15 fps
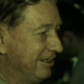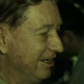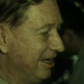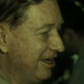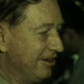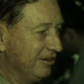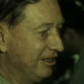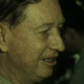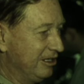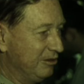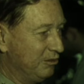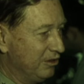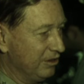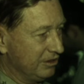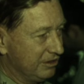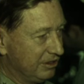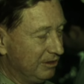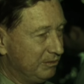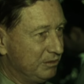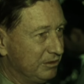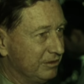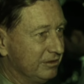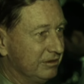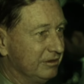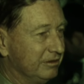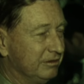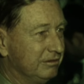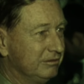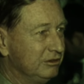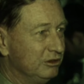count down aboard ship was
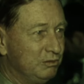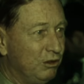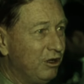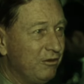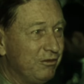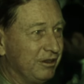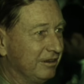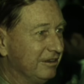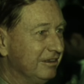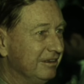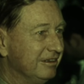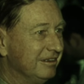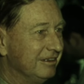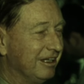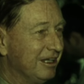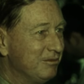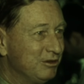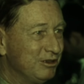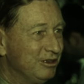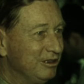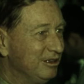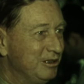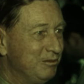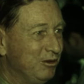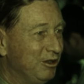just, just perfect. Absolutely.